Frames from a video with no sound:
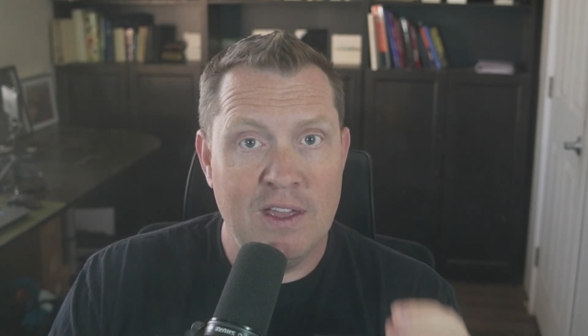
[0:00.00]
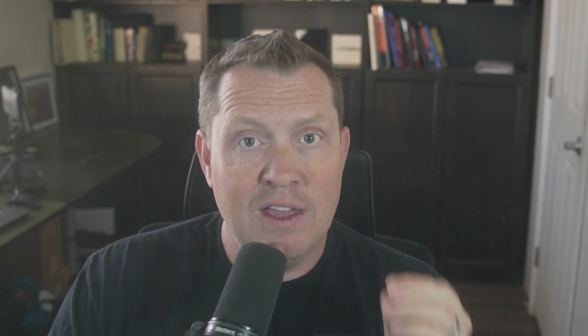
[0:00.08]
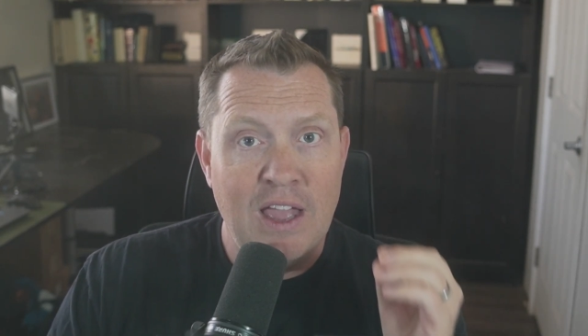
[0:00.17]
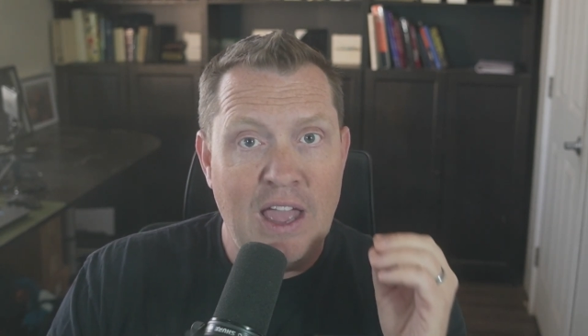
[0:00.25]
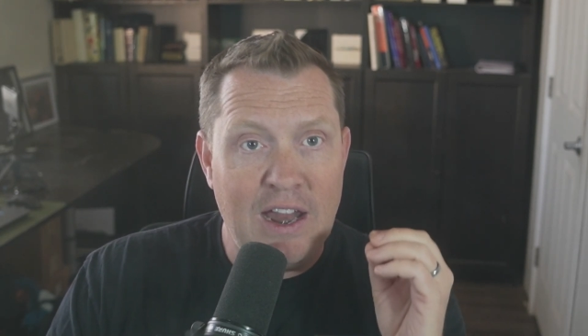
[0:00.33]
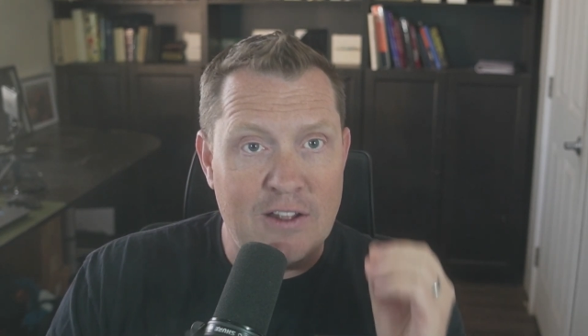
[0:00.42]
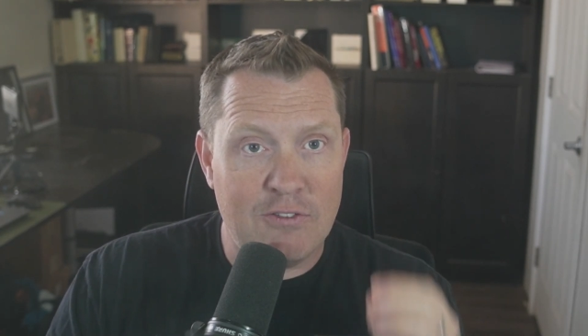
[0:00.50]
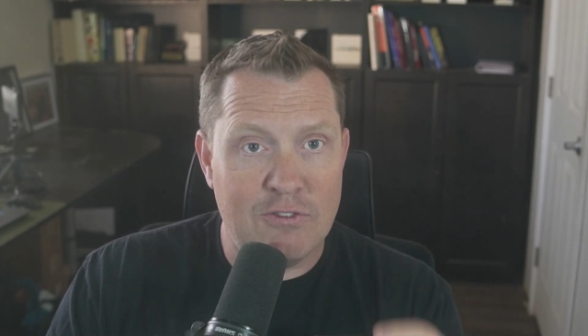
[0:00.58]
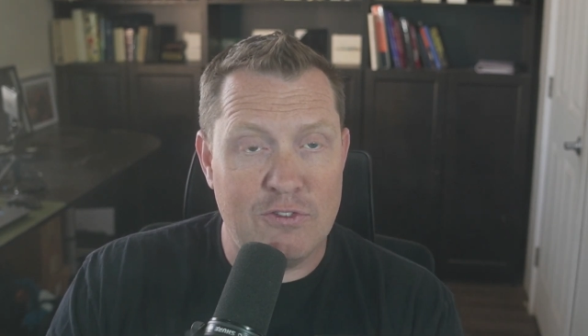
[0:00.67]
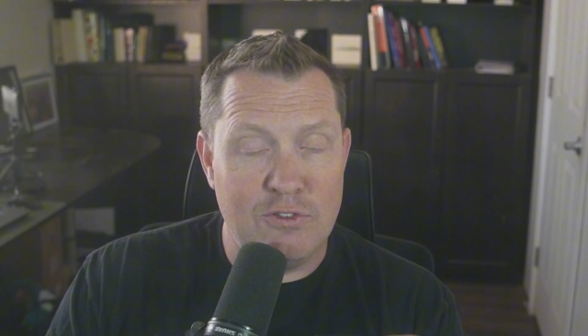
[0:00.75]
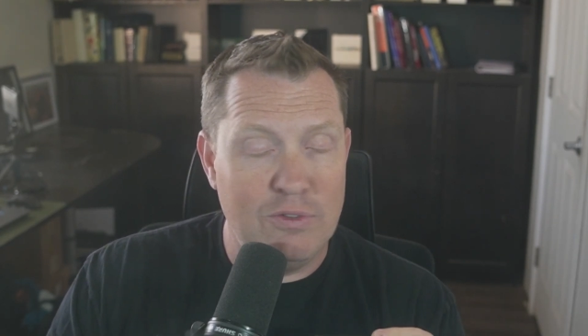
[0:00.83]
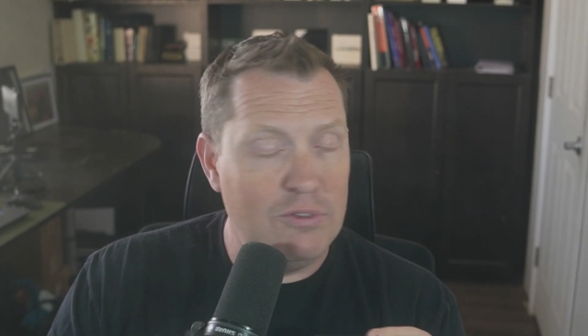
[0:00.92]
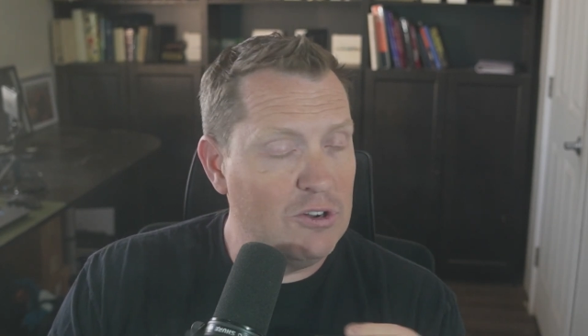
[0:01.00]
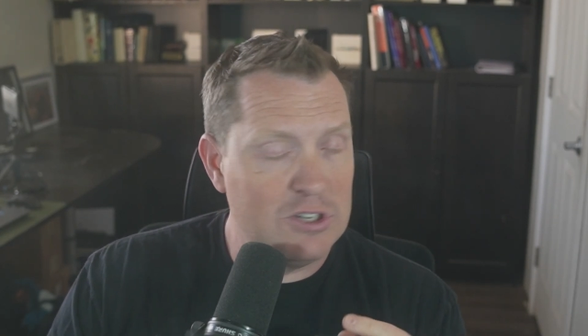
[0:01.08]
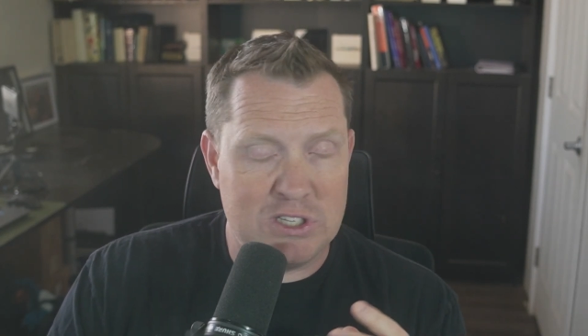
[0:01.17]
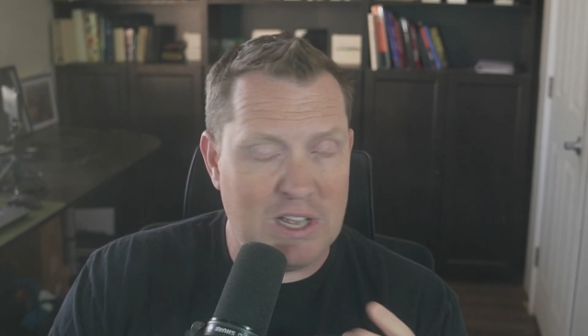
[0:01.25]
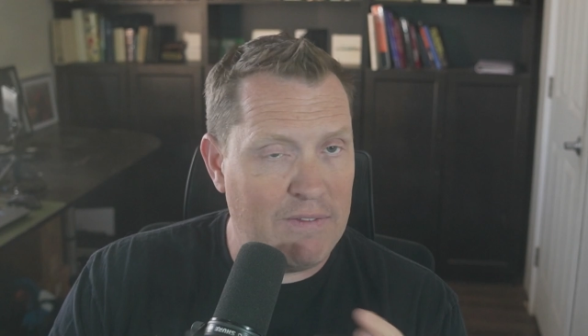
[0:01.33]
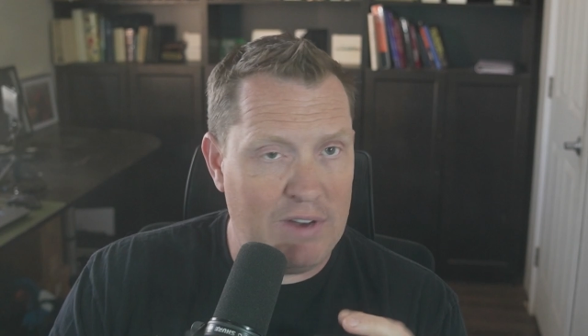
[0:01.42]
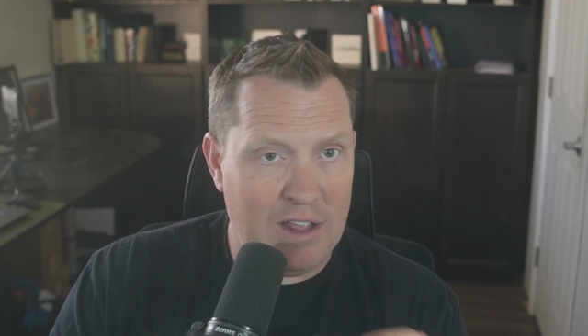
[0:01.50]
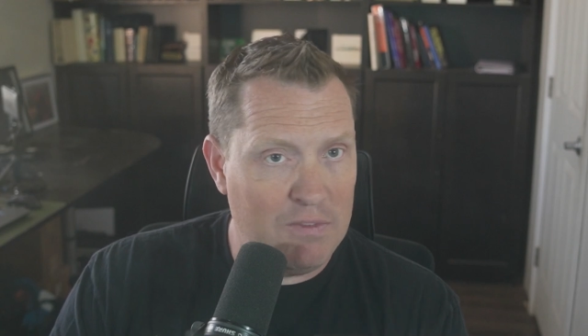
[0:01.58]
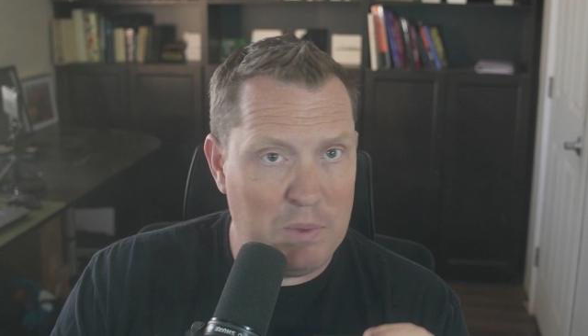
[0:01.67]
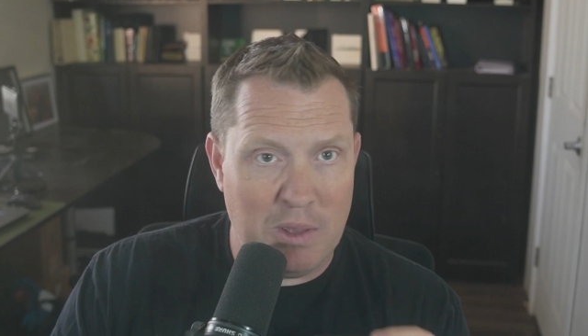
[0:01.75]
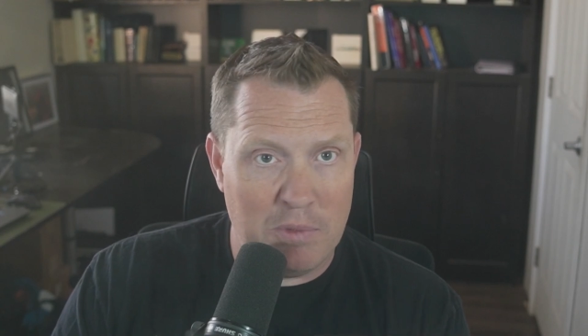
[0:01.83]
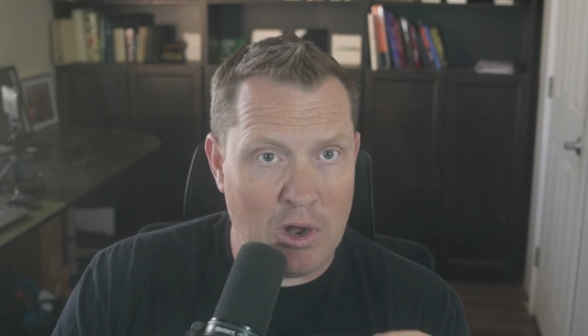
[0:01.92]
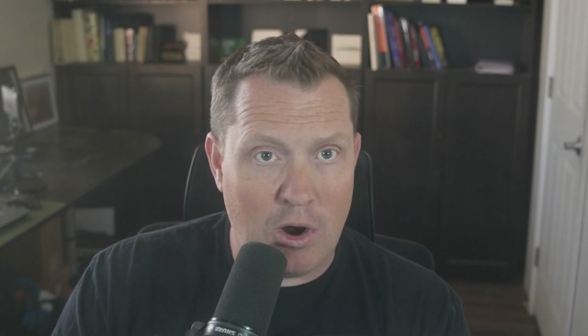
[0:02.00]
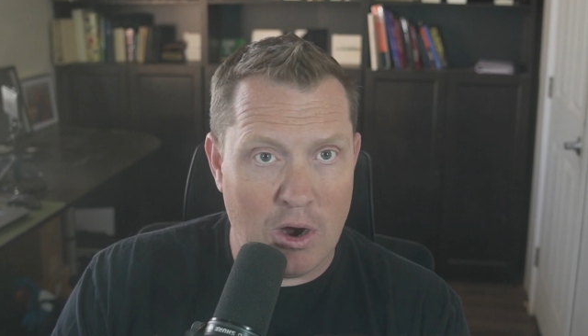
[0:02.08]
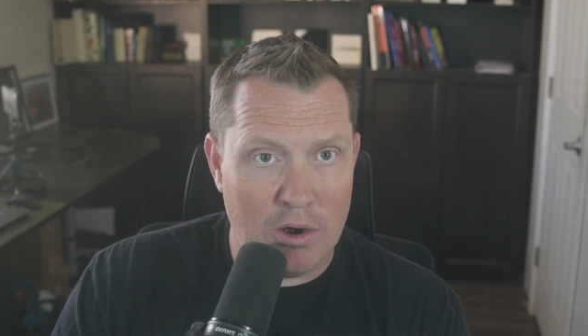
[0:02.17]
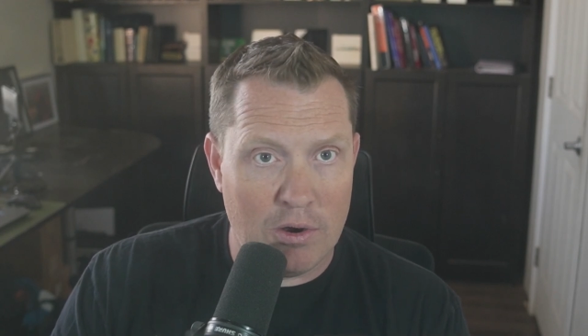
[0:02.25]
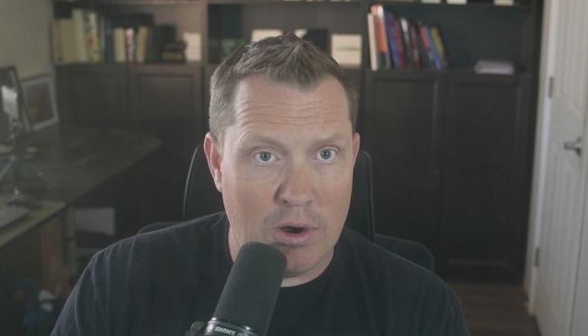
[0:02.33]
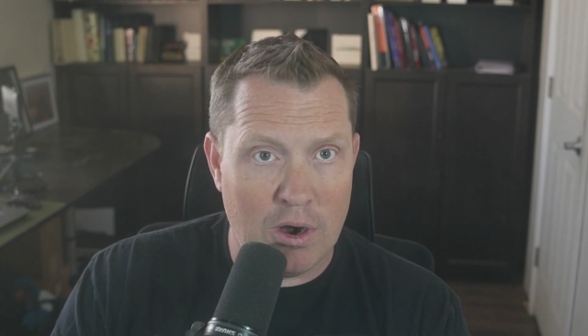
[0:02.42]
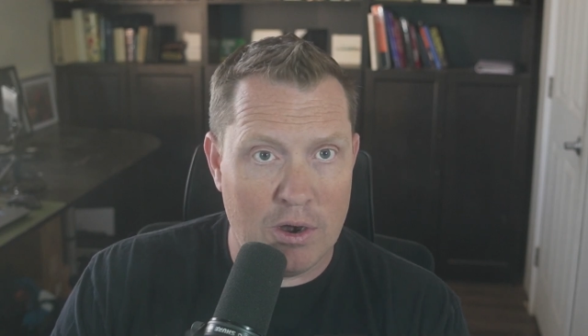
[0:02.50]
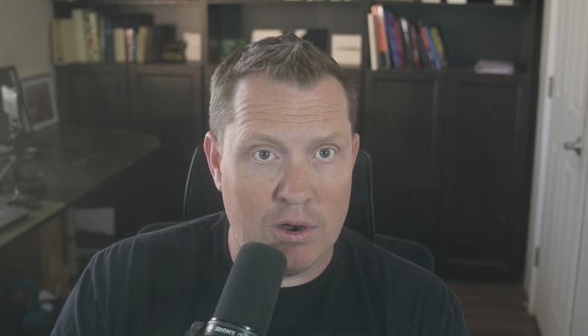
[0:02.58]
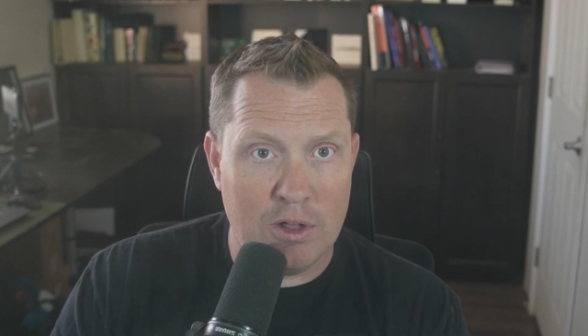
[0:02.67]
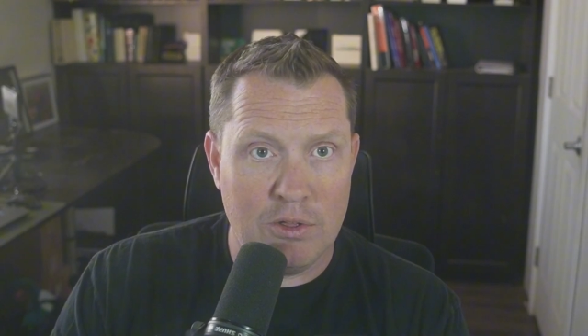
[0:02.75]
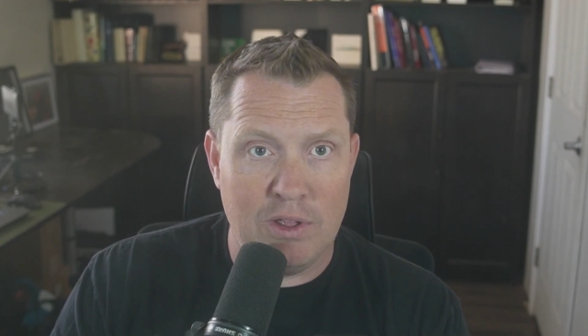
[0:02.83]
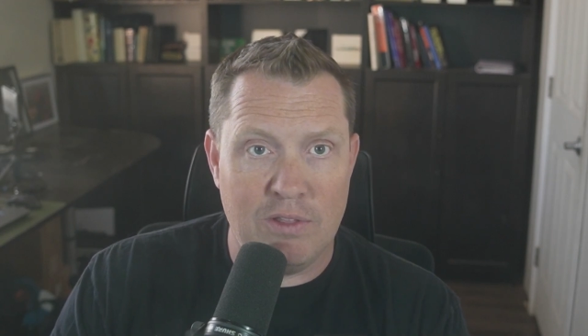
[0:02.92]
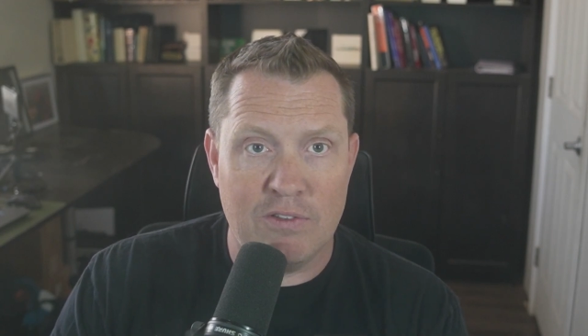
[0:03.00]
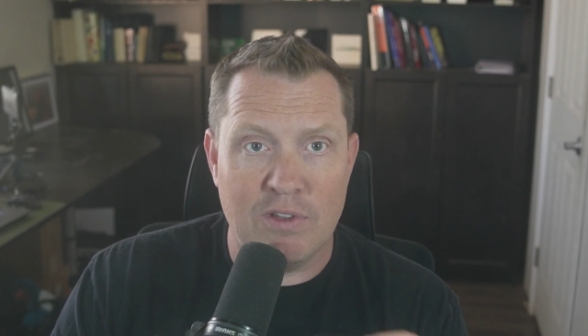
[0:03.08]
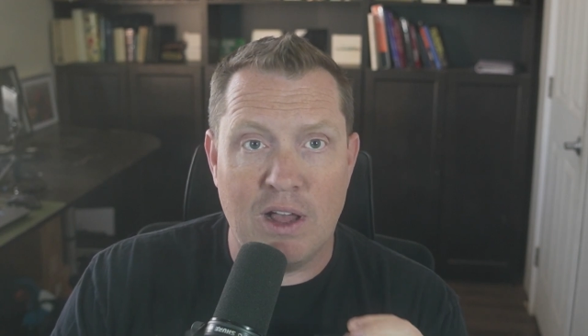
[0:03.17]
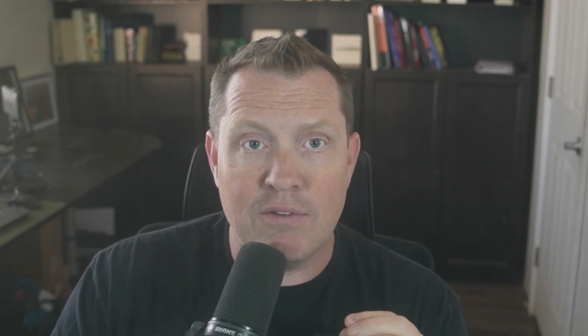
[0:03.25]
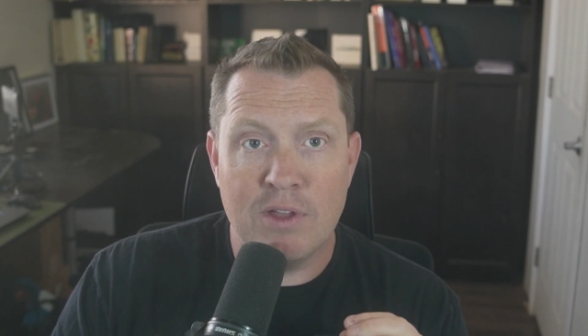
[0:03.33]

and it's they're just having, it's becoming harder and harder to clean this off.